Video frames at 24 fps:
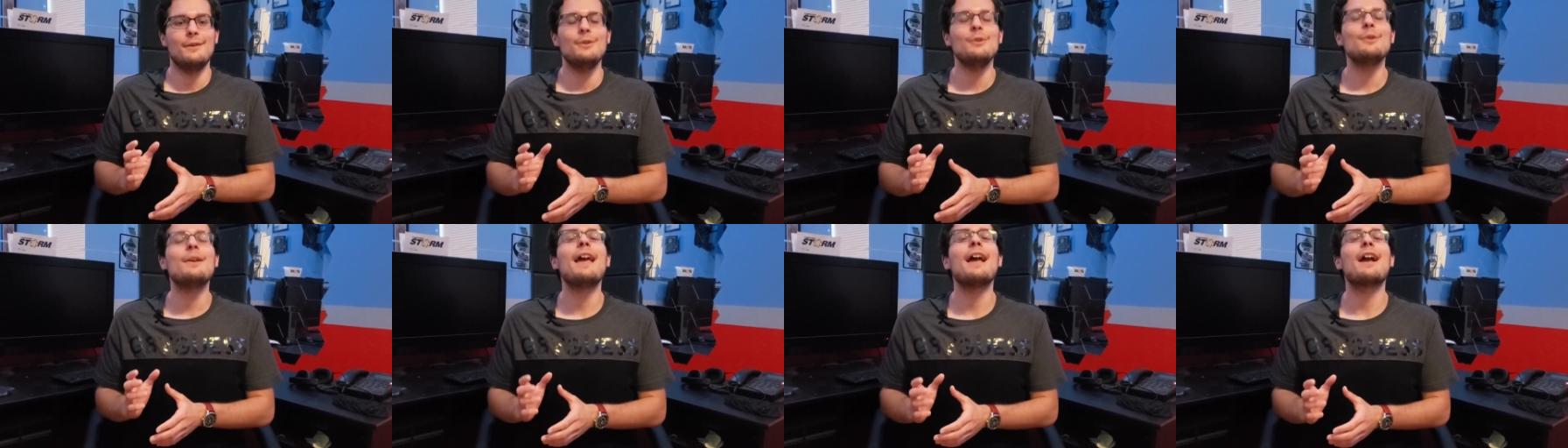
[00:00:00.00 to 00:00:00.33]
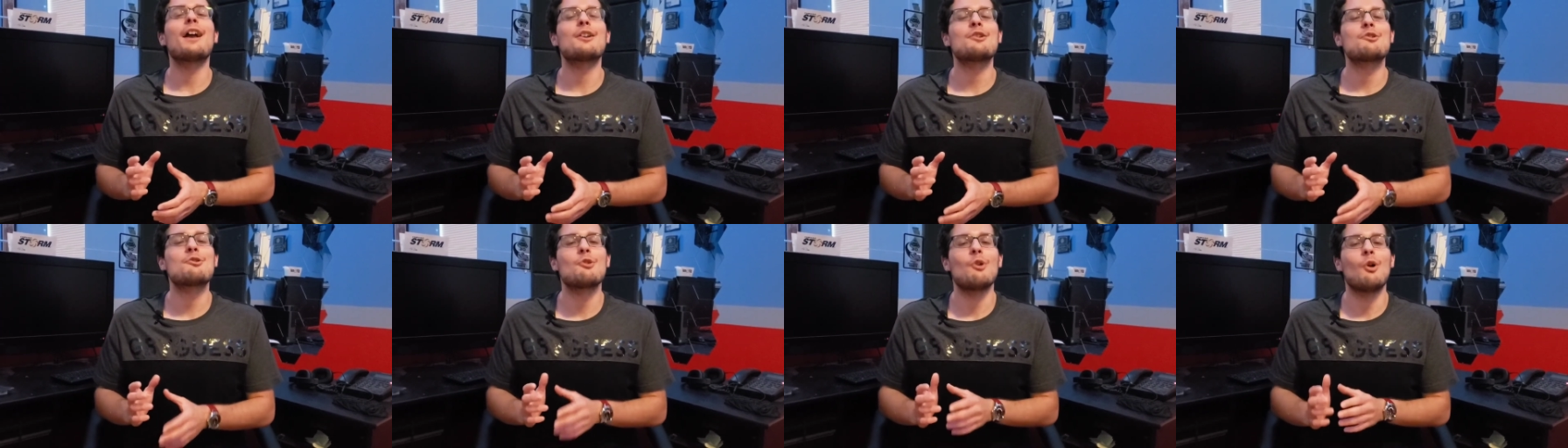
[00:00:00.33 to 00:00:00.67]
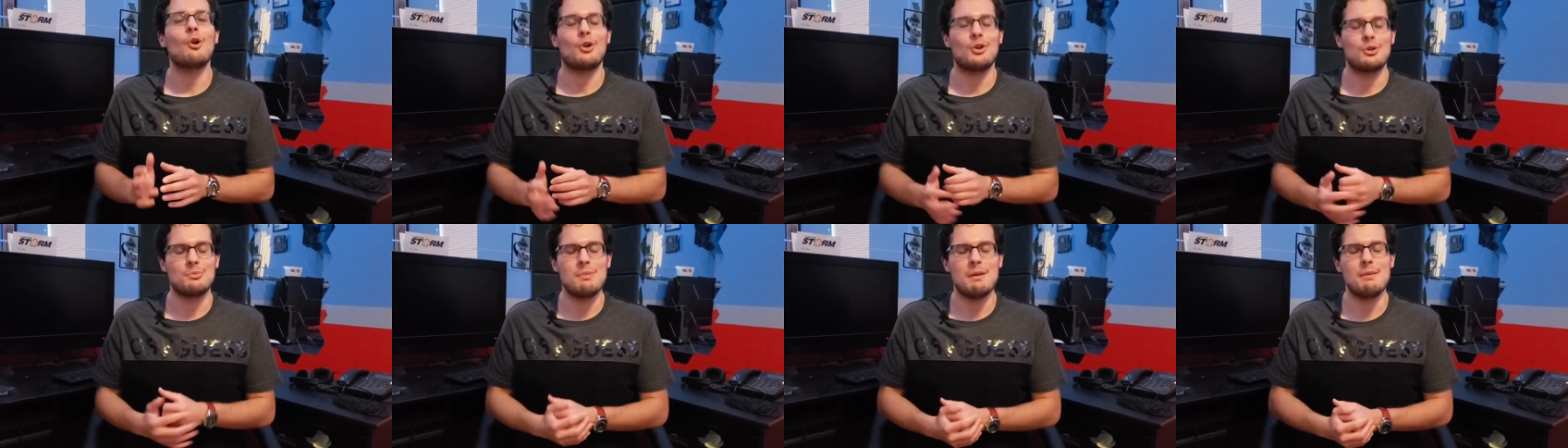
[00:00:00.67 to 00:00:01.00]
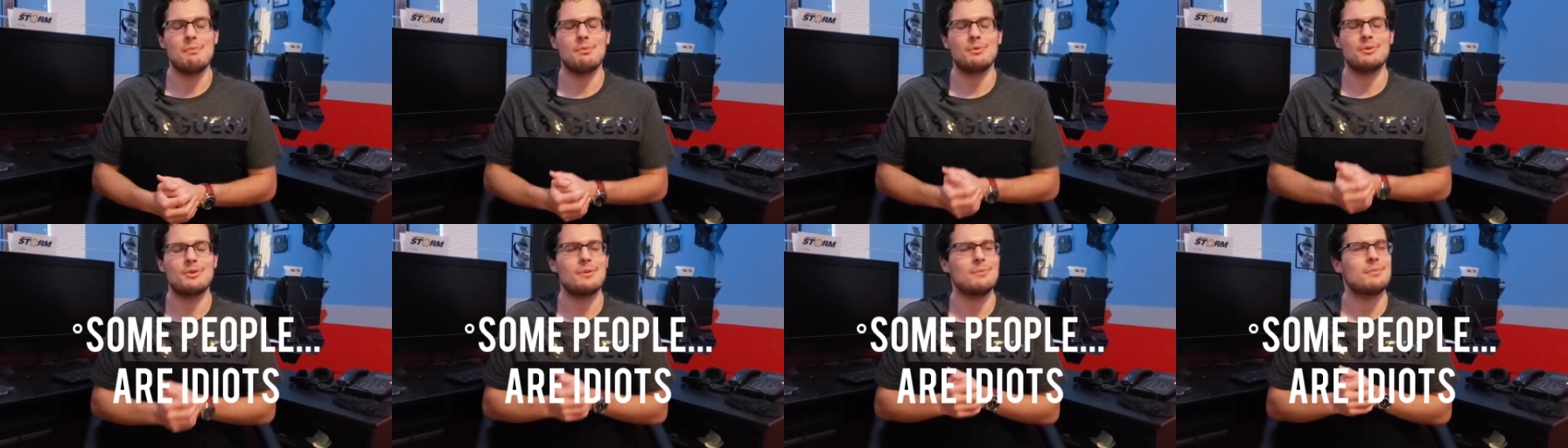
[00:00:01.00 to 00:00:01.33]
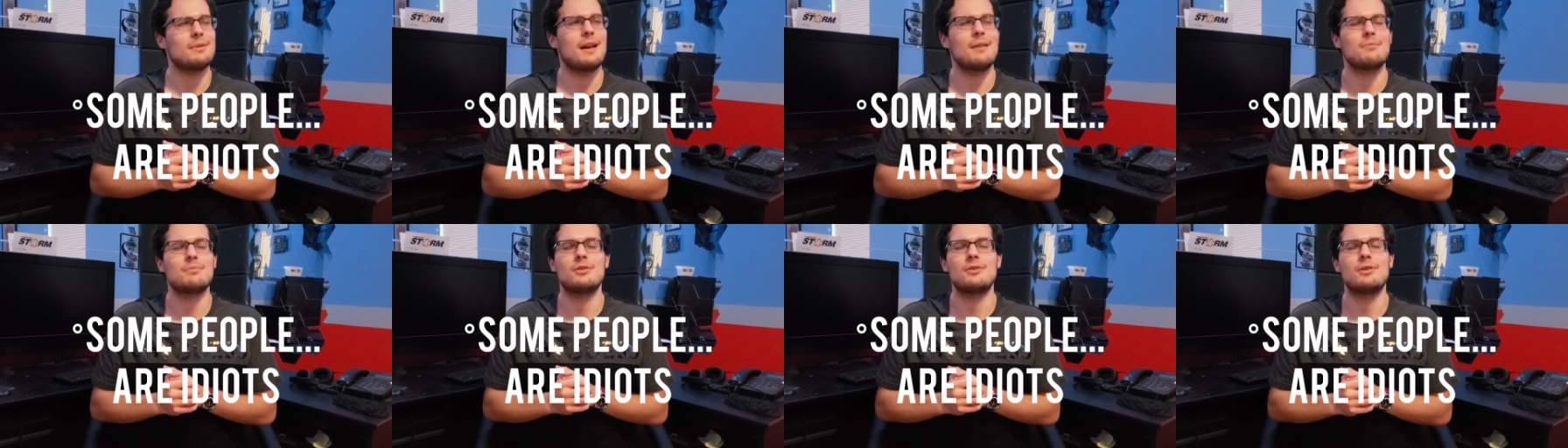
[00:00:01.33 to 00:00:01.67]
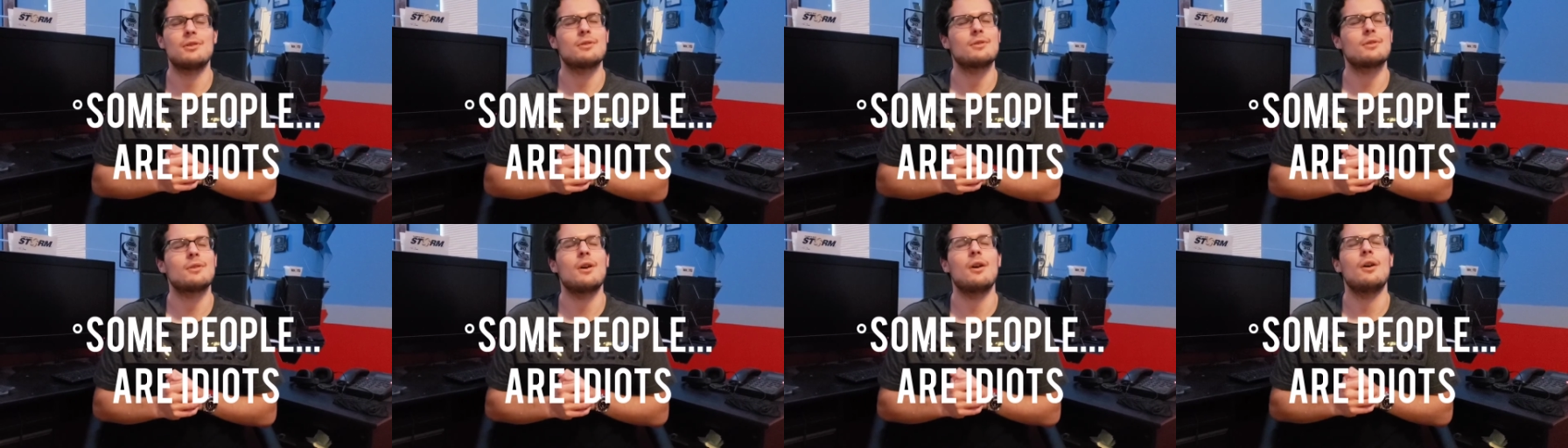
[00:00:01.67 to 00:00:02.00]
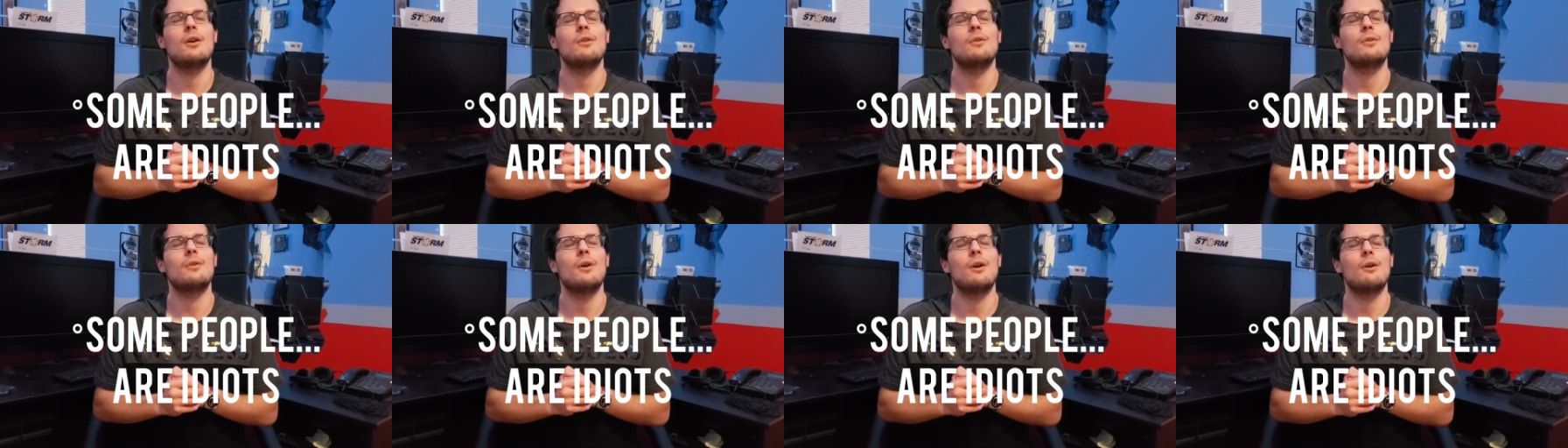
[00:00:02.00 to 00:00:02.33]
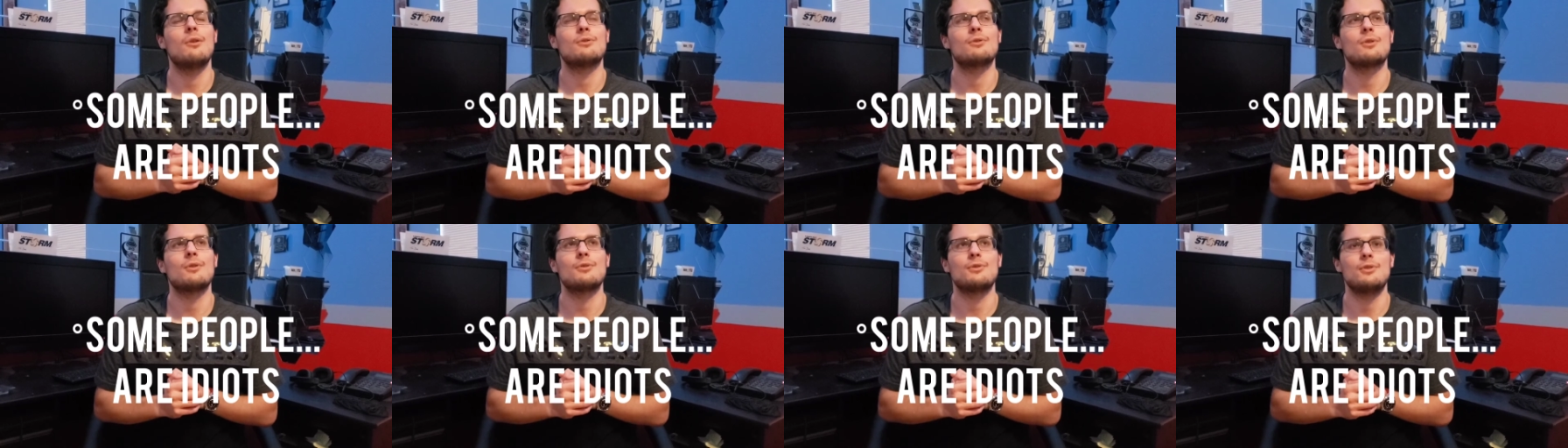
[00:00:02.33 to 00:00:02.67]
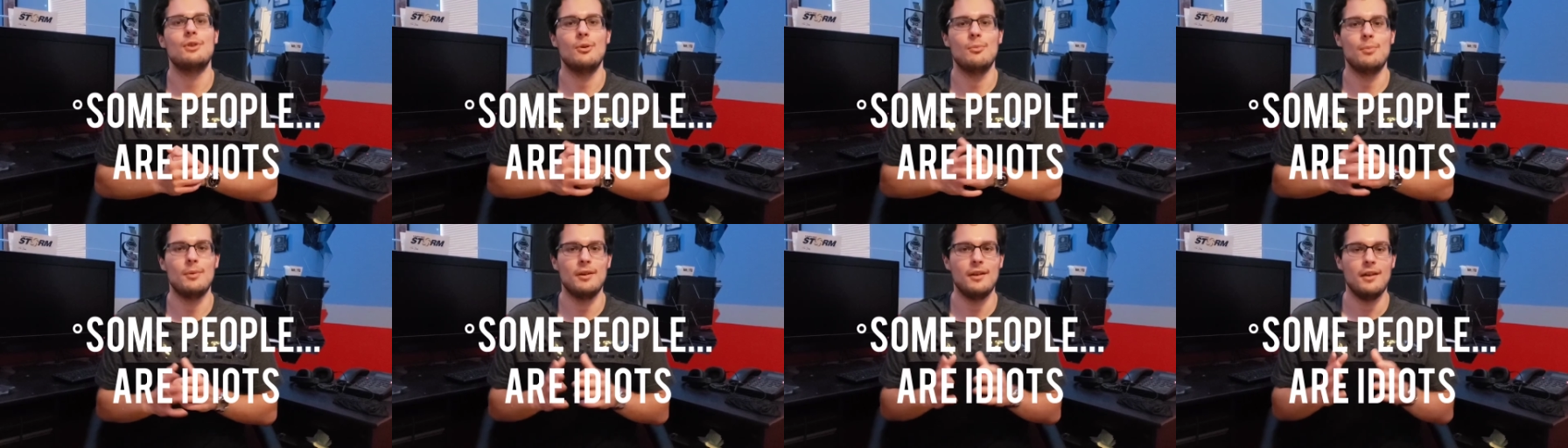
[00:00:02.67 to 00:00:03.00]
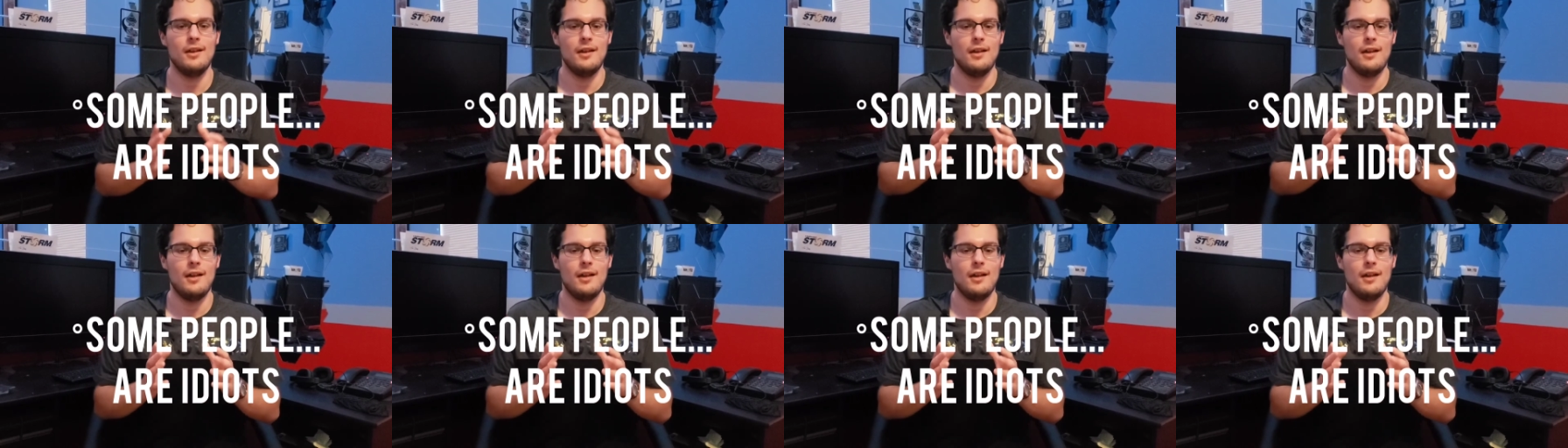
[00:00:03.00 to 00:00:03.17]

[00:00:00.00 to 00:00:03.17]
you can't control, because people sometimes are just, oh, oh, so stupid.